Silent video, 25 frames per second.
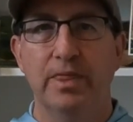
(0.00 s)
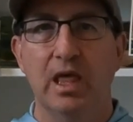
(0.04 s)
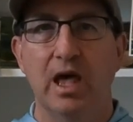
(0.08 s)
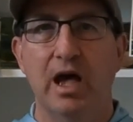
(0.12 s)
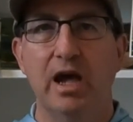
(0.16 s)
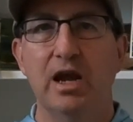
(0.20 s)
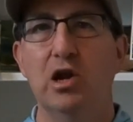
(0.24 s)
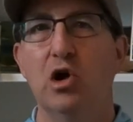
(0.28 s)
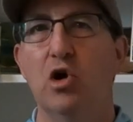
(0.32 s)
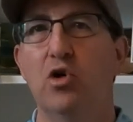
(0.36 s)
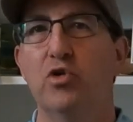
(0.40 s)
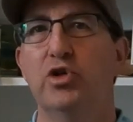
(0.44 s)

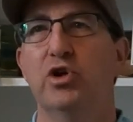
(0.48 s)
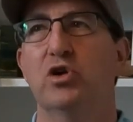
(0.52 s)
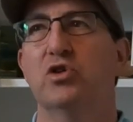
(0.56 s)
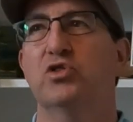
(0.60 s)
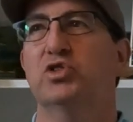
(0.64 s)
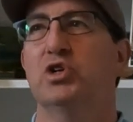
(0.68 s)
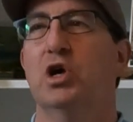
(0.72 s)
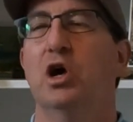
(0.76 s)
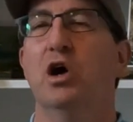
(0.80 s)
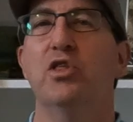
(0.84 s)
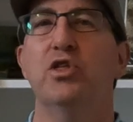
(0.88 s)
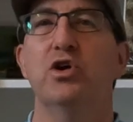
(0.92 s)
I know
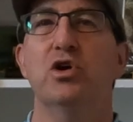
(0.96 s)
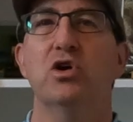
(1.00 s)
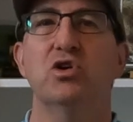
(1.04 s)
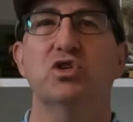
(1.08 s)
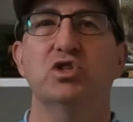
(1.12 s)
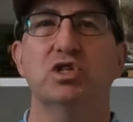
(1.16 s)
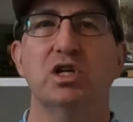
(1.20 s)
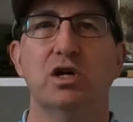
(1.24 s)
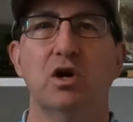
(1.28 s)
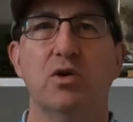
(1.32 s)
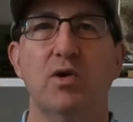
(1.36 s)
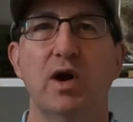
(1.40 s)
there's
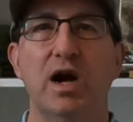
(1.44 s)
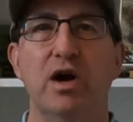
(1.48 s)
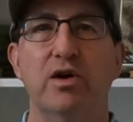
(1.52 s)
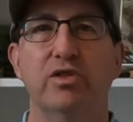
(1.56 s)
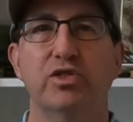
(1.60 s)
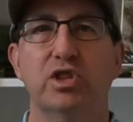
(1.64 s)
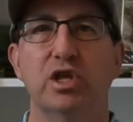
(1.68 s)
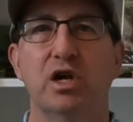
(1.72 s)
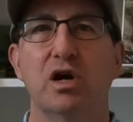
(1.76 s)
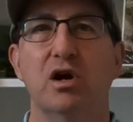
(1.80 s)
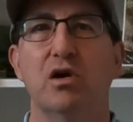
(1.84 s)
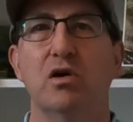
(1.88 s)
others that are
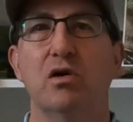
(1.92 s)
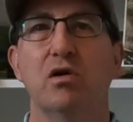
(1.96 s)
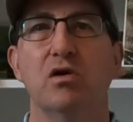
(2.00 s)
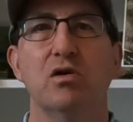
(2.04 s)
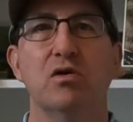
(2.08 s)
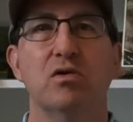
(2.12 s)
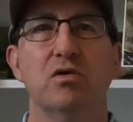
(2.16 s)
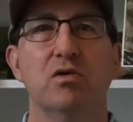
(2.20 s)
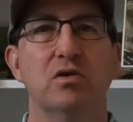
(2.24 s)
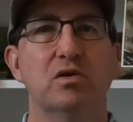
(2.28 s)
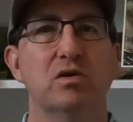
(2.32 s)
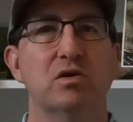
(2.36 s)
out
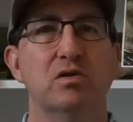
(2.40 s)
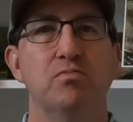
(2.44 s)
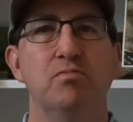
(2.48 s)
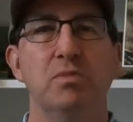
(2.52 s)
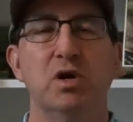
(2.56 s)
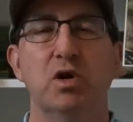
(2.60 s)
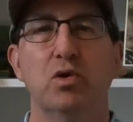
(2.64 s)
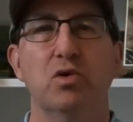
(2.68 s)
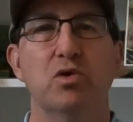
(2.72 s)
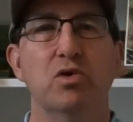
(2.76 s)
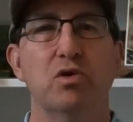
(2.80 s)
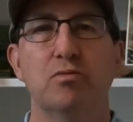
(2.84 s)
there,
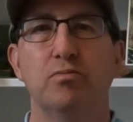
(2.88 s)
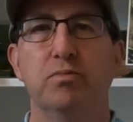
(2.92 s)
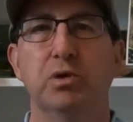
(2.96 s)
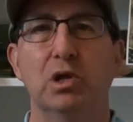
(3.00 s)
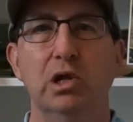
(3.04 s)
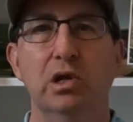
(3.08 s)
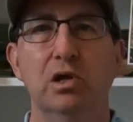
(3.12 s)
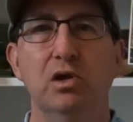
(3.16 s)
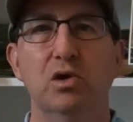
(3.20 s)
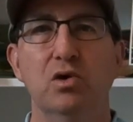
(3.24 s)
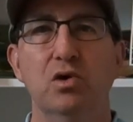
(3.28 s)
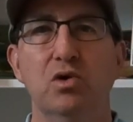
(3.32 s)
mirrored
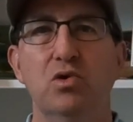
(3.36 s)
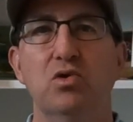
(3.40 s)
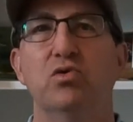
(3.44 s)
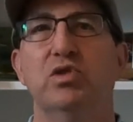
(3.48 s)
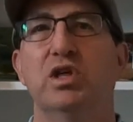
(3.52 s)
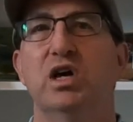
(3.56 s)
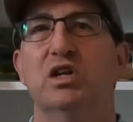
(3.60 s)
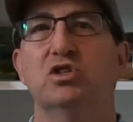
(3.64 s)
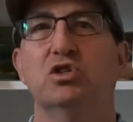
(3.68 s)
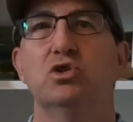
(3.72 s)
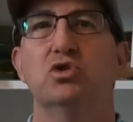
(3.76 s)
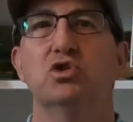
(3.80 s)
blue,
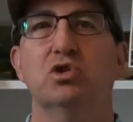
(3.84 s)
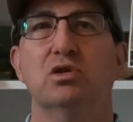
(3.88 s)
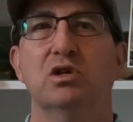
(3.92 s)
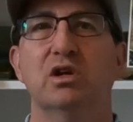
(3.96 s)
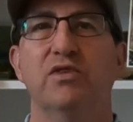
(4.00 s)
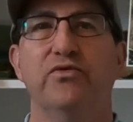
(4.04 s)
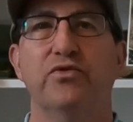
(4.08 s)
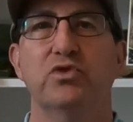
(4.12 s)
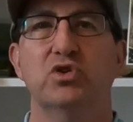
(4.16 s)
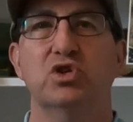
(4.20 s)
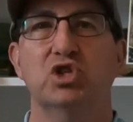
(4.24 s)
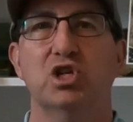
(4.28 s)
that's
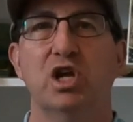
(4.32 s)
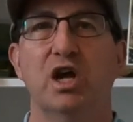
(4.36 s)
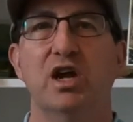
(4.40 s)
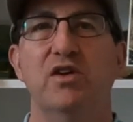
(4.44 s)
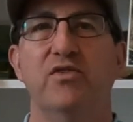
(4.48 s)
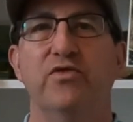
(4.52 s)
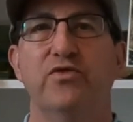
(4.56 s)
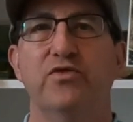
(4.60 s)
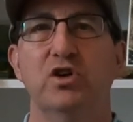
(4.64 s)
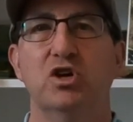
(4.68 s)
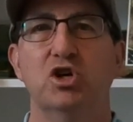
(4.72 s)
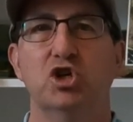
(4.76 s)
usually for
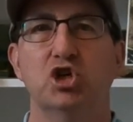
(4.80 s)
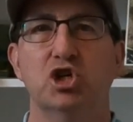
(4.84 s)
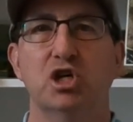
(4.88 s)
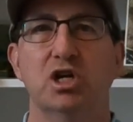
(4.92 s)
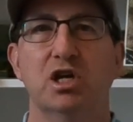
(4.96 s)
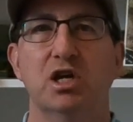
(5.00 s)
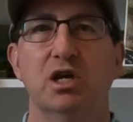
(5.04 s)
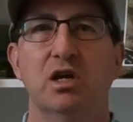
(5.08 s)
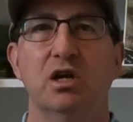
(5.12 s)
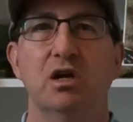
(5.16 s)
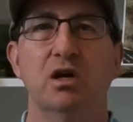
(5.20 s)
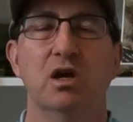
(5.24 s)
sight
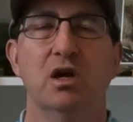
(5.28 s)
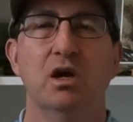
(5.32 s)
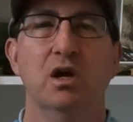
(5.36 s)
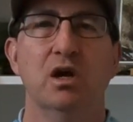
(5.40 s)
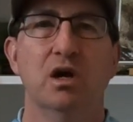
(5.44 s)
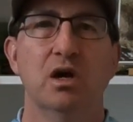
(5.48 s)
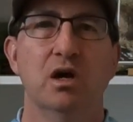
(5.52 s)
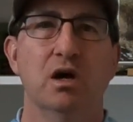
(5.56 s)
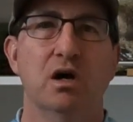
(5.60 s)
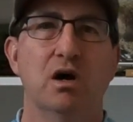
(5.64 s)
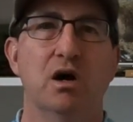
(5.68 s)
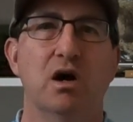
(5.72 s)
fishing
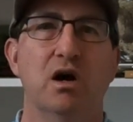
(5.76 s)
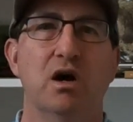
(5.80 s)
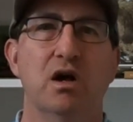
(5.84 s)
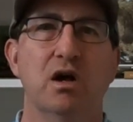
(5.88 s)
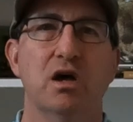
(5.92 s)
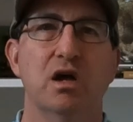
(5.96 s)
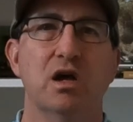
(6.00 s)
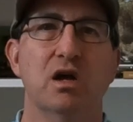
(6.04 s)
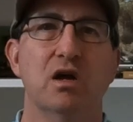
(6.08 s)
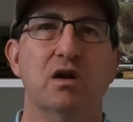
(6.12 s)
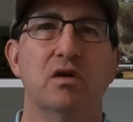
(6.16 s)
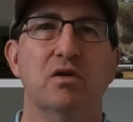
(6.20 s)

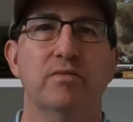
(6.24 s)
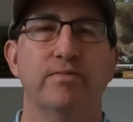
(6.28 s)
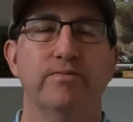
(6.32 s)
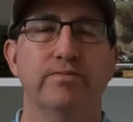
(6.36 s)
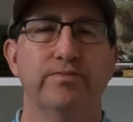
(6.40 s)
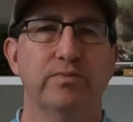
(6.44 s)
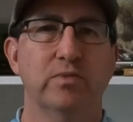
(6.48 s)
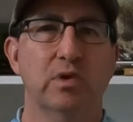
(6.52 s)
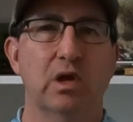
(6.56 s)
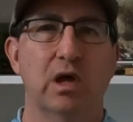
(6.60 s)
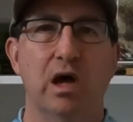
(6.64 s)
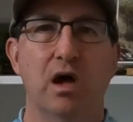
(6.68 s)
on
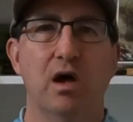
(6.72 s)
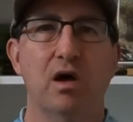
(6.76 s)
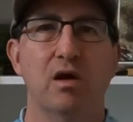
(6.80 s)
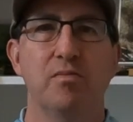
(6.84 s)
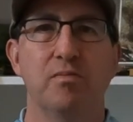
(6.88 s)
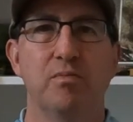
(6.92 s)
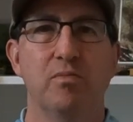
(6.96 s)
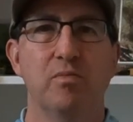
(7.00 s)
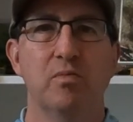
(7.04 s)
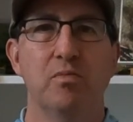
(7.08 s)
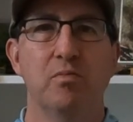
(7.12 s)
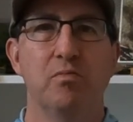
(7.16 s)

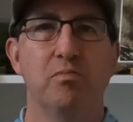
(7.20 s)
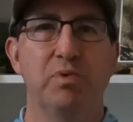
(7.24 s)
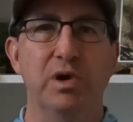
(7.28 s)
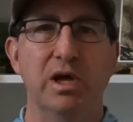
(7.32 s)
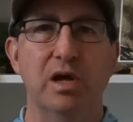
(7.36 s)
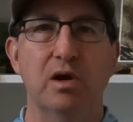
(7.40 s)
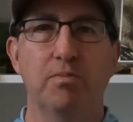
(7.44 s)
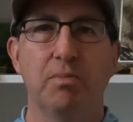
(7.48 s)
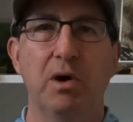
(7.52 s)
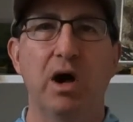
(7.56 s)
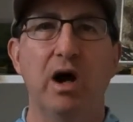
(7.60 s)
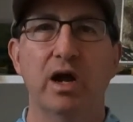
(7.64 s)

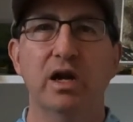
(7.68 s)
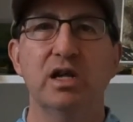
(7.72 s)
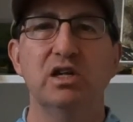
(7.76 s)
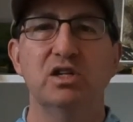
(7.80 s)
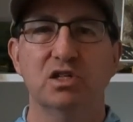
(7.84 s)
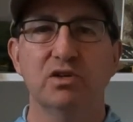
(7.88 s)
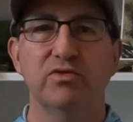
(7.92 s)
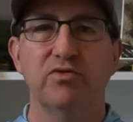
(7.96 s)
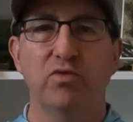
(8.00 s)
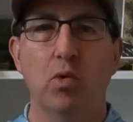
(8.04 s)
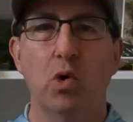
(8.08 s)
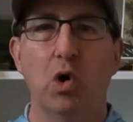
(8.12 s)
big
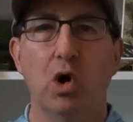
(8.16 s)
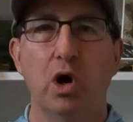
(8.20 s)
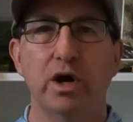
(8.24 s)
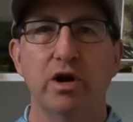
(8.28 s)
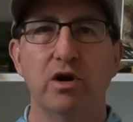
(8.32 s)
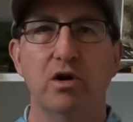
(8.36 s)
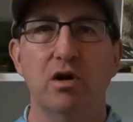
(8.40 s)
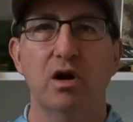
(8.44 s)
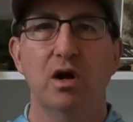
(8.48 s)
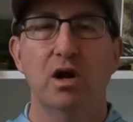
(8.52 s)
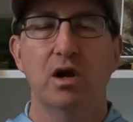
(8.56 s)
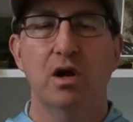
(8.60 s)
bodies of
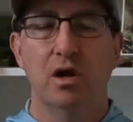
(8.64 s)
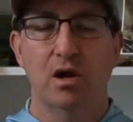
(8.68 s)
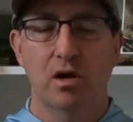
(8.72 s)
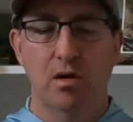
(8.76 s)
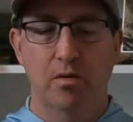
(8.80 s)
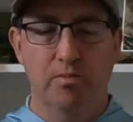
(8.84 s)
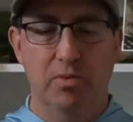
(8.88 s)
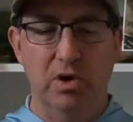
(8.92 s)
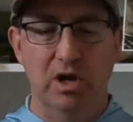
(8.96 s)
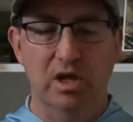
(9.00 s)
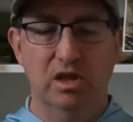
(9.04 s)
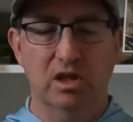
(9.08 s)
water,
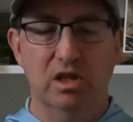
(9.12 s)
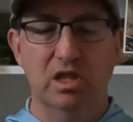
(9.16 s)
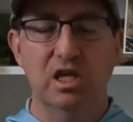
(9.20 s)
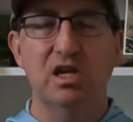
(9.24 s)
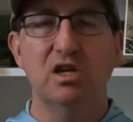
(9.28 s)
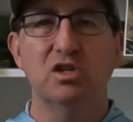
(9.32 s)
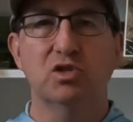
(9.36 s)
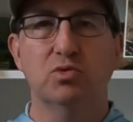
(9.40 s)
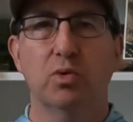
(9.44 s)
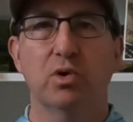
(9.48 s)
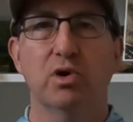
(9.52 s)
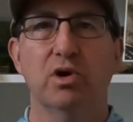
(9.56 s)
but
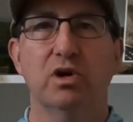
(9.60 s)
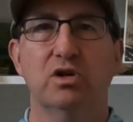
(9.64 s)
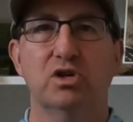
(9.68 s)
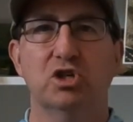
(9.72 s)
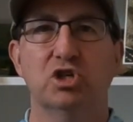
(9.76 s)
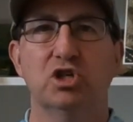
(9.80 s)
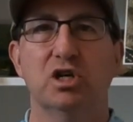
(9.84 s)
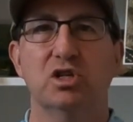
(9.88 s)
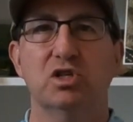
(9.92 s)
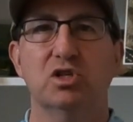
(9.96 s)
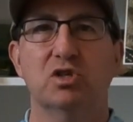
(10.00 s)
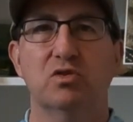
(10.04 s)
these work
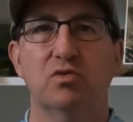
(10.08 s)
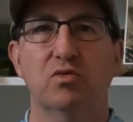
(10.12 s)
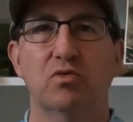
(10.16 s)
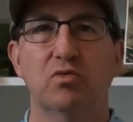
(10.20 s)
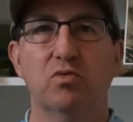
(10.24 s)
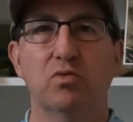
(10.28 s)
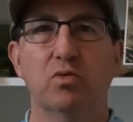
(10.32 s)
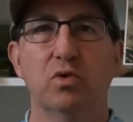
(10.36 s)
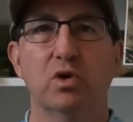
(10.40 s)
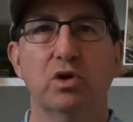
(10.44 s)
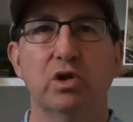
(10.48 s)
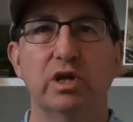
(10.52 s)
just
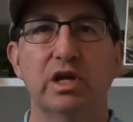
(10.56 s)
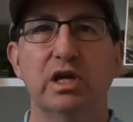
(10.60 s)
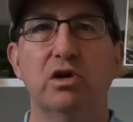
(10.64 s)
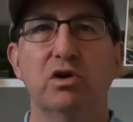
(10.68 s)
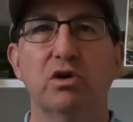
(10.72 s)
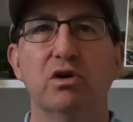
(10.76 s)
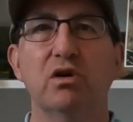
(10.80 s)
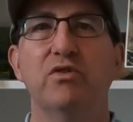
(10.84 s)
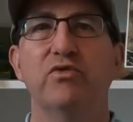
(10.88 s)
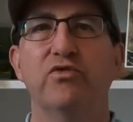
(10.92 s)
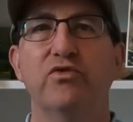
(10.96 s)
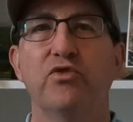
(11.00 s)
really
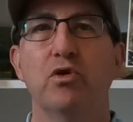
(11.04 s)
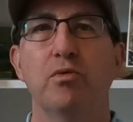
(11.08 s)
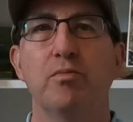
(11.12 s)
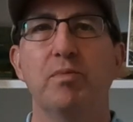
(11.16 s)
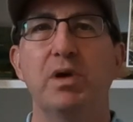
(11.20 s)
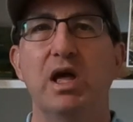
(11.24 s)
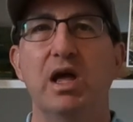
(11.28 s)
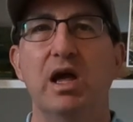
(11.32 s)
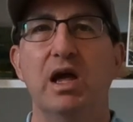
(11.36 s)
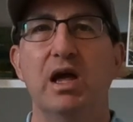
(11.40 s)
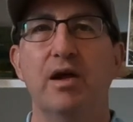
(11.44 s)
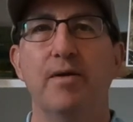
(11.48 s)
good for
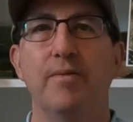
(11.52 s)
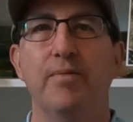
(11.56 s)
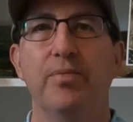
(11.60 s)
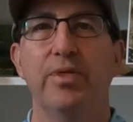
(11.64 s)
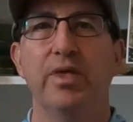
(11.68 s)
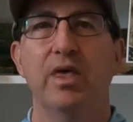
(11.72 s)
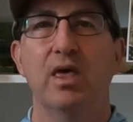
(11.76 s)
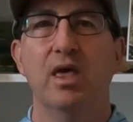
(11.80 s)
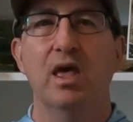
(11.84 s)
me.